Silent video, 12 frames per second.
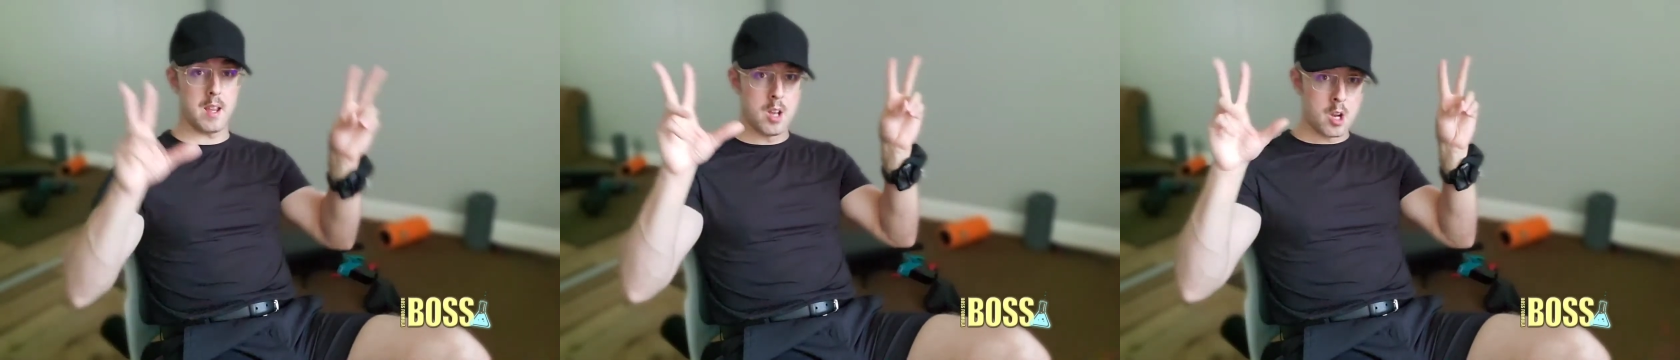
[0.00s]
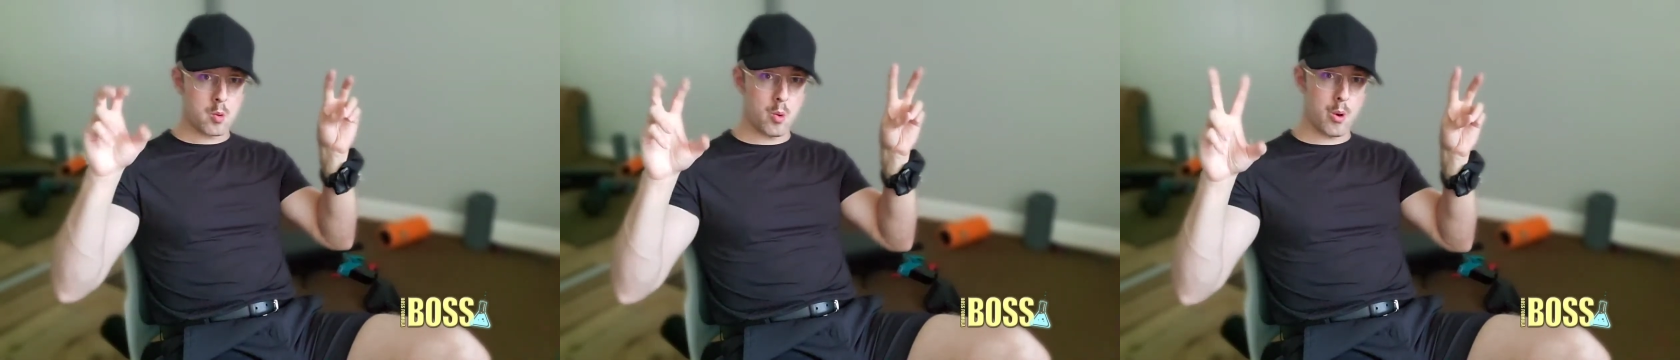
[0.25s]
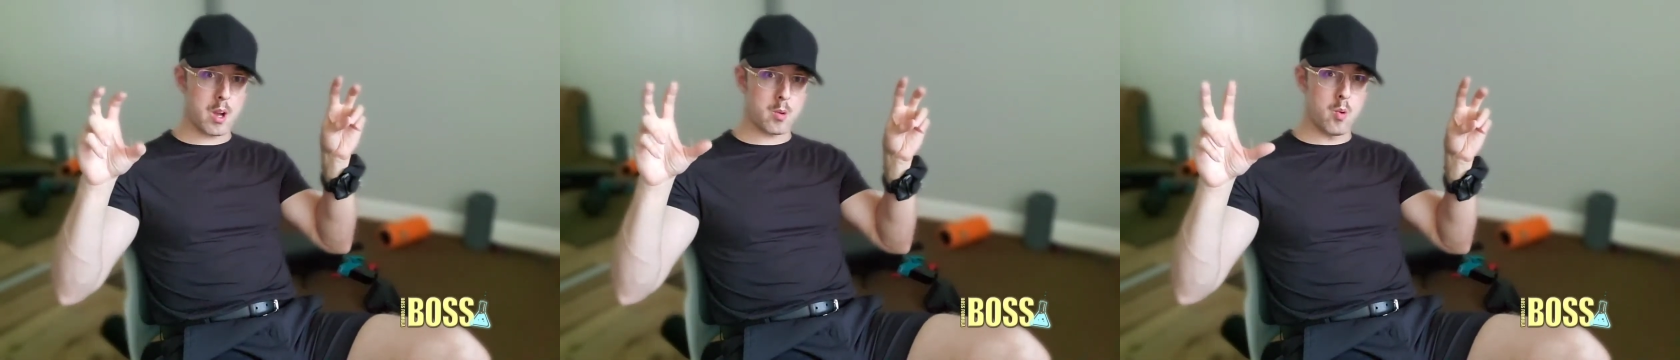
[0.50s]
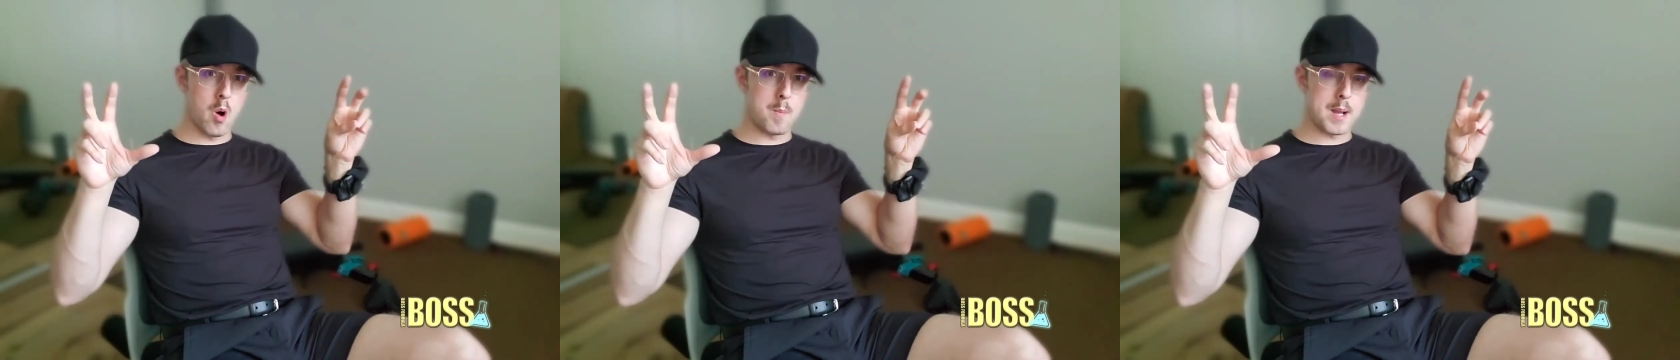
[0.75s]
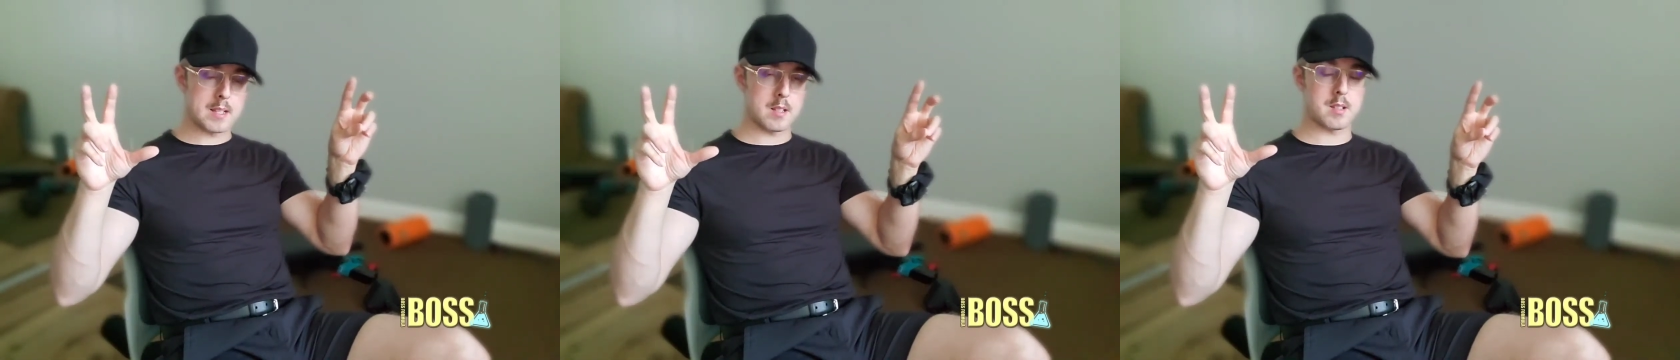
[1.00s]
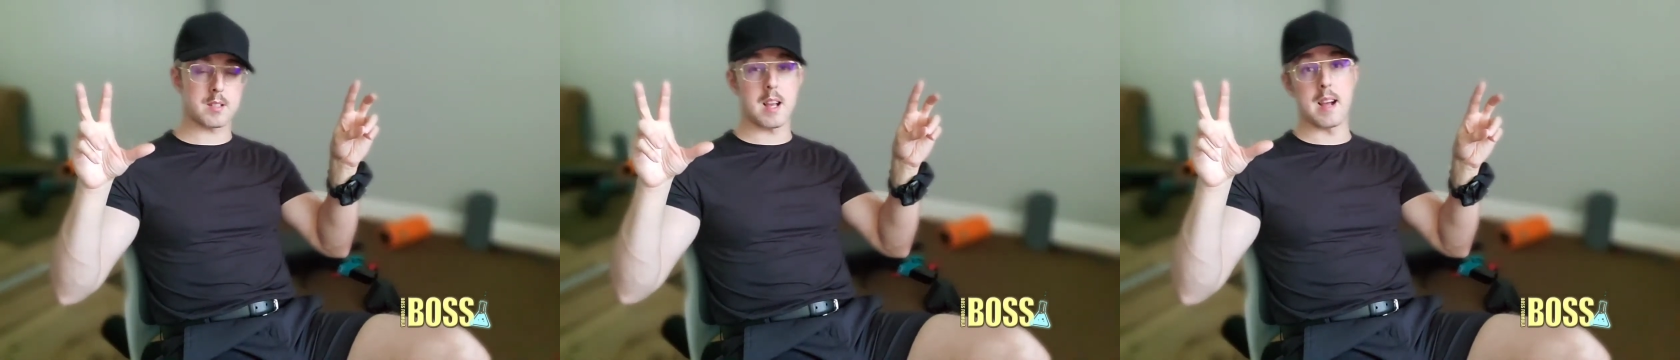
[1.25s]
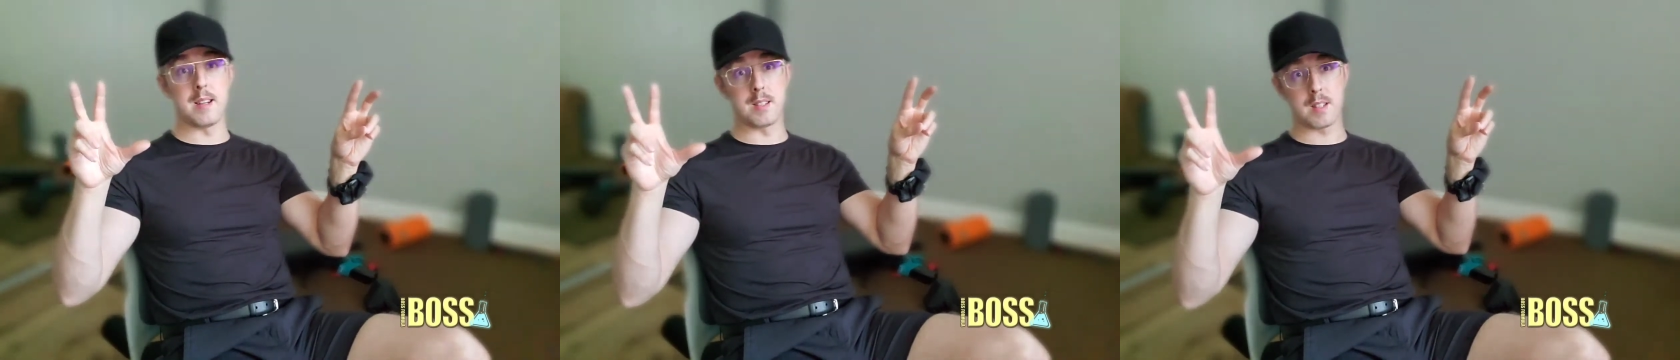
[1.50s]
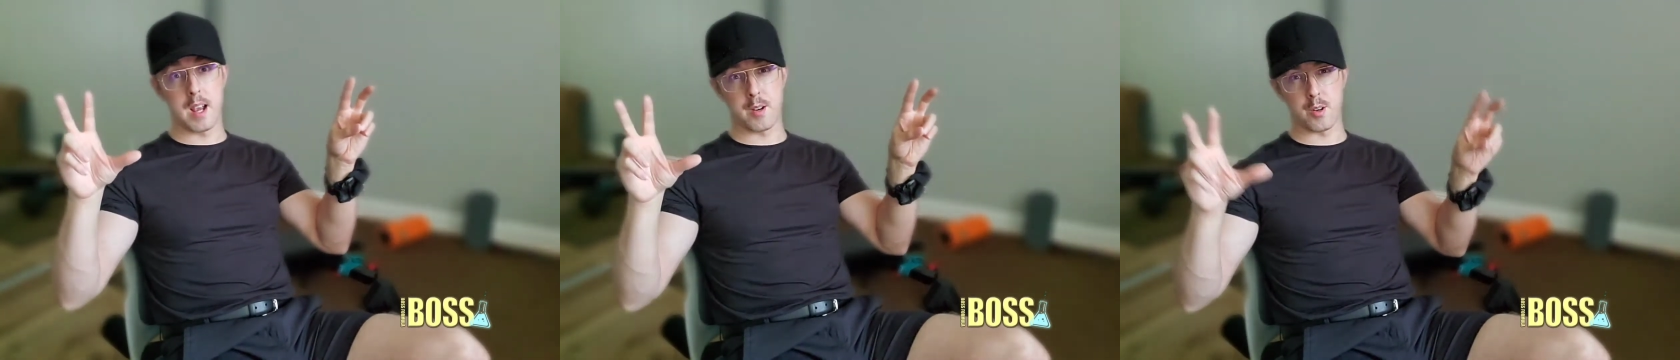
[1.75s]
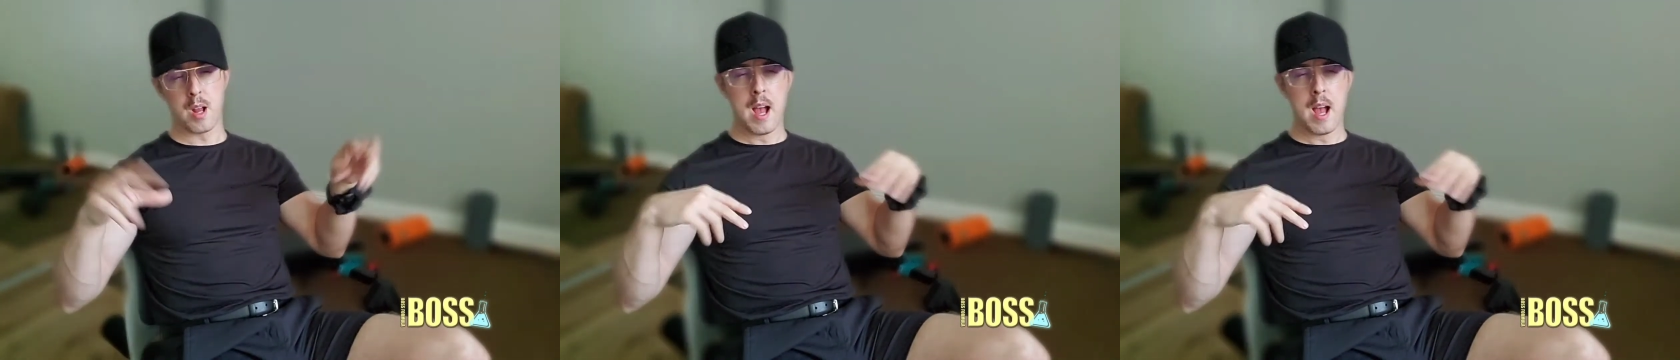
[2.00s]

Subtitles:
quote-unquote, based on society standard,